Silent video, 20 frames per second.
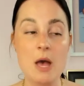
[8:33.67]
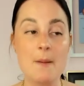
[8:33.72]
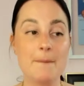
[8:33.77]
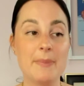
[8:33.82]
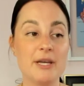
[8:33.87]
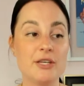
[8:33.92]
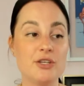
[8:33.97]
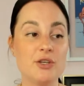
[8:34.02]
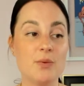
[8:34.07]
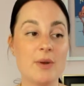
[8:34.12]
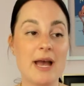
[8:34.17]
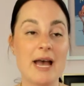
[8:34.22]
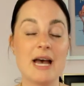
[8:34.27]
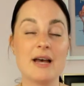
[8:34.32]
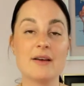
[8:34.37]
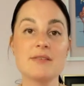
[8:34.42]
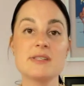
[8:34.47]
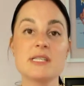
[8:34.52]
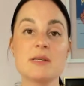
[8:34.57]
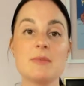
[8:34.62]
but you
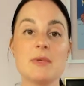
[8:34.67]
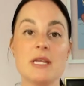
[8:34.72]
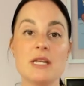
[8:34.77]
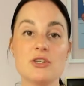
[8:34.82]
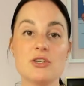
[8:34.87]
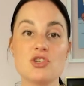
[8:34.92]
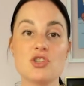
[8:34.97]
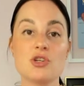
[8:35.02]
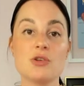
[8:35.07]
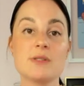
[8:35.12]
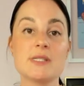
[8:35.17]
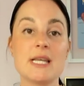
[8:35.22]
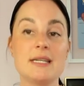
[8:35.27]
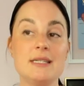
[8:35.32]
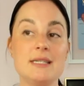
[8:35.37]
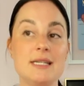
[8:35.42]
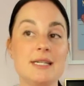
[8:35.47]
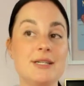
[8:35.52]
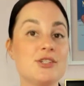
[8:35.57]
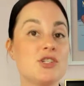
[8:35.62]
have some issues that
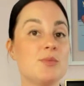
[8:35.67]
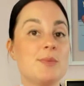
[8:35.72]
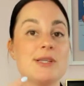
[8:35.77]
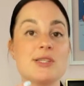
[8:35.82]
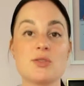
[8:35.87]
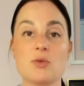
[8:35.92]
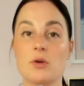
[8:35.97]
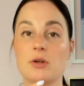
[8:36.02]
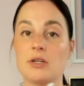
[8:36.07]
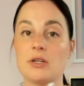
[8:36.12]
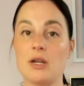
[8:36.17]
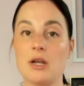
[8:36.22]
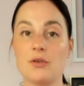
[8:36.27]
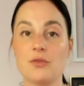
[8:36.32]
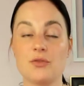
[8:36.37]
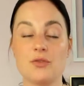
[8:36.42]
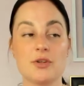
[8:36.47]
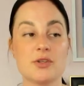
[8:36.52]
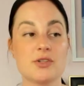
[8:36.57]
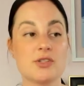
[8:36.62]
need to be sorted out
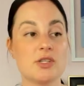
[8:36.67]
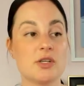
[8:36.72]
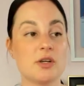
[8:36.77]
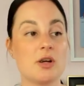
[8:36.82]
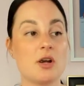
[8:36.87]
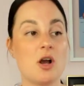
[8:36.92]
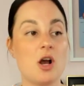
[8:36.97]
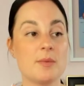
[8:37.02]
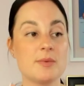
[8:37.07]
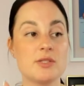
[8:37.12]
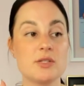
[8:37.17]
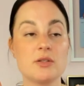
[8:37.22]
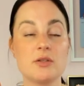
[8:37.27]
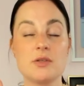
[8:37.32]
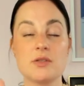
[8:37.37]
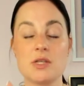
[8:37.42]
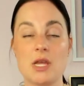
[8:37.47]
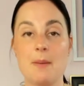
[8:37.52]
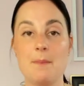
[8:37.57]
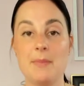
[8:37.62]
first. There are
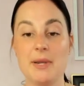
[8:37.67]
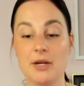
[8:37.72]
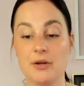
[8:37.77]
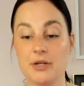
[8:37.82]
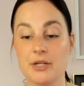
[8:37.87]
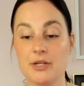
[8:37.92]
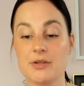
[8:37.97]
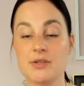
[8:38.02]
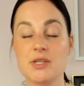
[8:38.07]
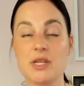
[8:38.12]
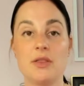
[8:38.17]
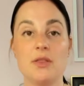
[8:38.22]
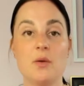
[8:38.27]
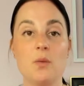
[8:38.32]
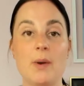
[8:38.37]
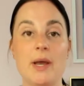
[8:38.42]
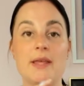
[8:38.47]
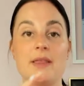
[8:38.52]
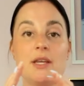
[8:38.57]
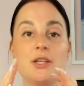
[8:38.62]
obstacles and barriers in the
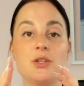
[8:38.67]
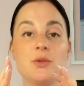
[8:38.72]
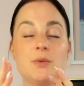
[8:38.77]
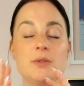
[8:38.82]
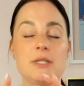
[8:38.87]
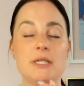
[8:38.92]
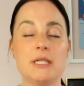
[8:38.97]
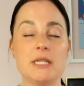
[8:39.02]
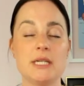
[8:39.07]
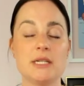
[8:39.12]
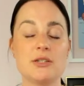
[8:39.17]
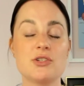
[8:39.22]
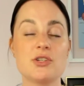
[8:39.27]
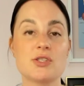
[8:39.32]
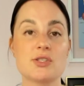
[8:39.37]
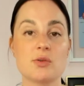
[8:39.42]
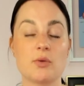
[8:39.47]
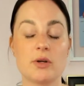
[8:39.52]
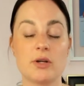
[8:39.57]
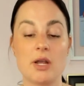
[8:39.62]
way that you need to
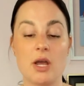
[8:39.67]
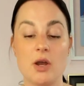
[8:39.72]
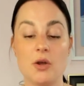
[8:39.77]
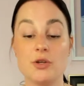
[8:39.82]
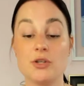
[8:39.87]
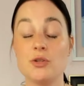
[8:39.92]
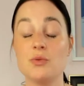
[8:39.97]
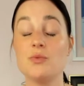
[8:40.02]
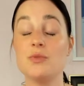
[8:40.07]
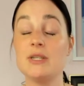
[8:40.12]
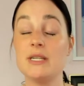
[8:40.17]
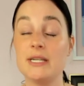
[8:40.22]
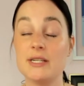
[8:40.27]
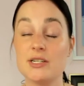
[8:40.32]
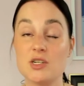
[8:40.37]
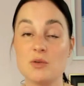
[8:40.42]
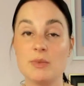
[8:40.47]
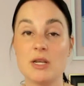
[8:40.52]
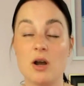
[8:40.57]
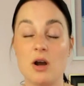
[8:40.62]
sort out, you need
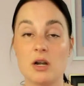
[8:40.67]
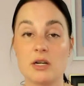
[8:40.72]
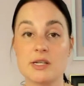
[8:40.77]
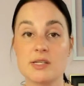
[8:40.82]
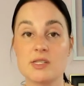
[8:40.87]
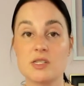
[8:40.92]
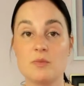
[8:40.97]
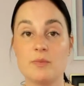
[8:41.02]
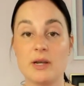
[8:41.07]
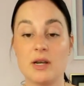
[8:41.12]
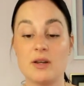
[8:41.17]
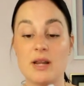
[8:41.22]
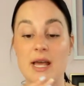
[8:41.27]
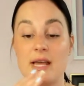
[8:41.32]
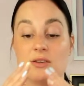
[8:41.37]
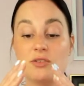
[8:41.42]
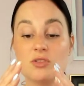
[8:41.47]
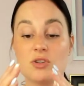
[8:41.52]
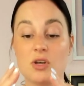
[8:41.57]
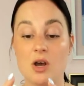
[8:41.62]
to be honest about
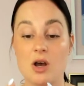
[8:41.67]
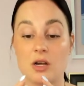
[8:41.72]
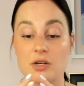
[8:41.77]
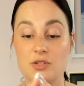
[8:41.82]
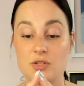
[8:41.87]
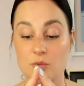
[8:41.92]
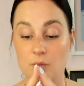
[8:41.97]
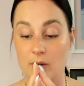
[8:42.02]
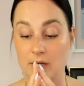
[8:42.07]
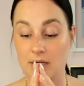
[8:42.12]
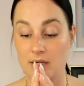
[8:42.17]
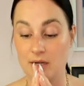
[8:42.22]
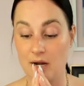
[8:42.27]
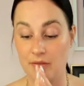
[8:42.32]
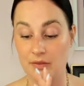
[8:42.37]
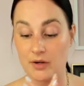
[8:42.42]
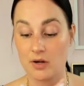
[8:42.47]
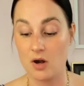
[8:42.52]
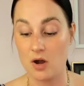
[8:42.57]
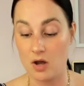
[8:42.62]
and talk to one
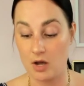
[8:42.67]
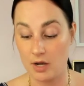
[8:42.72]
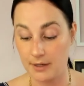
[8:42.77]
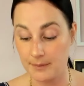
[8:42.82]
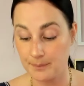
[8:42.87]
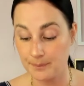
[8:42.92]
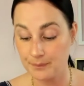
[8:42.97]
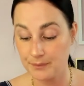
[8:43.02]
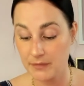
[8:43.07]
another on.